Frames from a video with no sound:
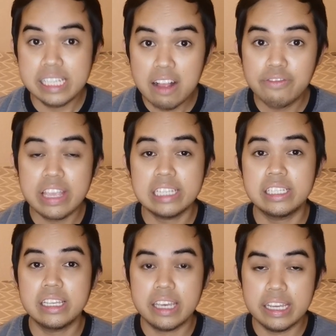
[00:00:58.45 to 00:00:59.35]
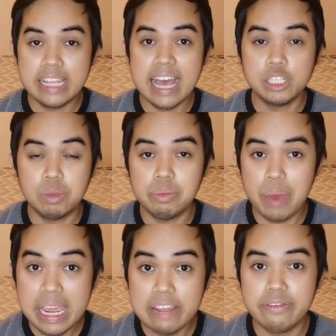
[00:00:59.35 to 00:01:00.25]
self-testing kit has
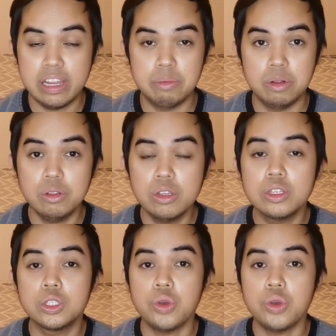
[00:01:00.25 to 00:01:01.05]
been made available